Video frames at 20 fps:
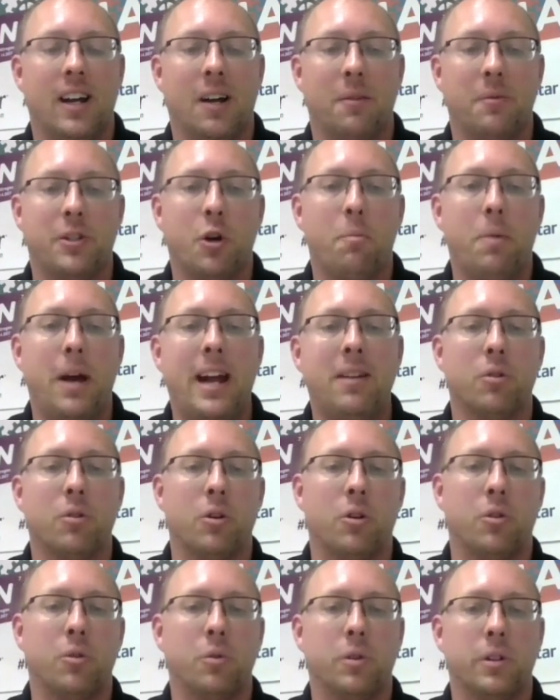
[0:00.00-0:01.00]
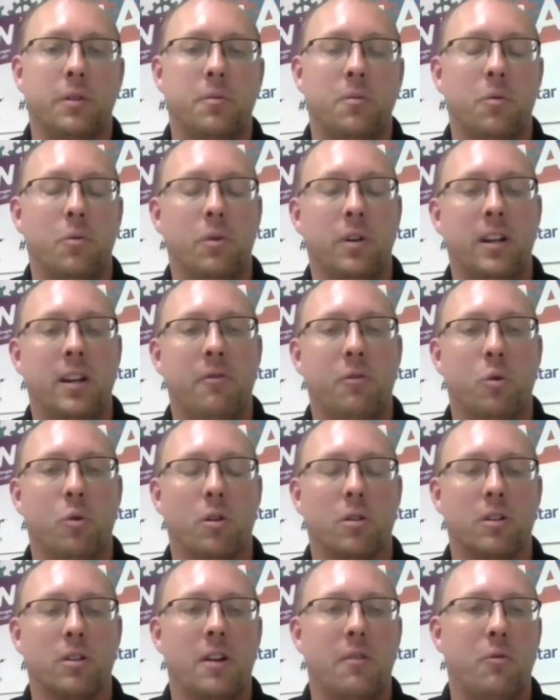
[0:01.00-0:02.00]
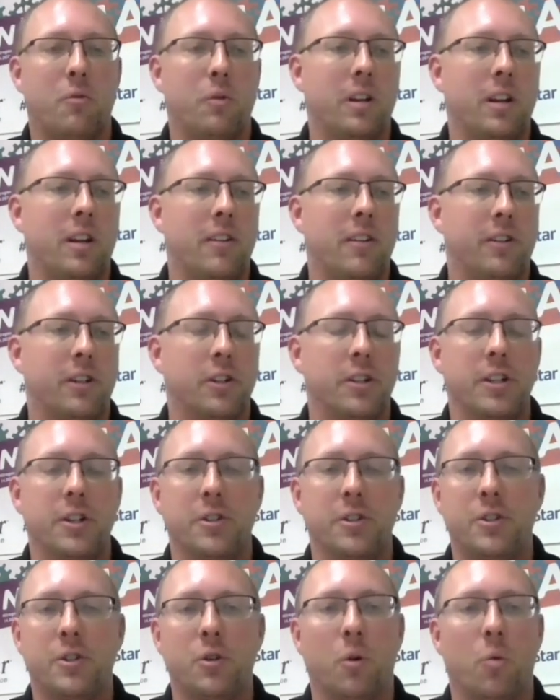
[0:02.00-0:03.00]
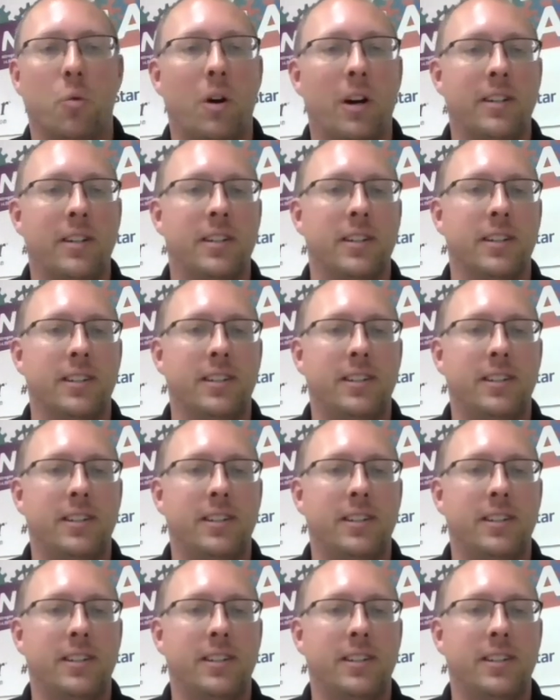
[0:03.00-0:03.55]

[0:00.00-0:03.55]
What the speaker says: So payroll, if you're used to a 1 to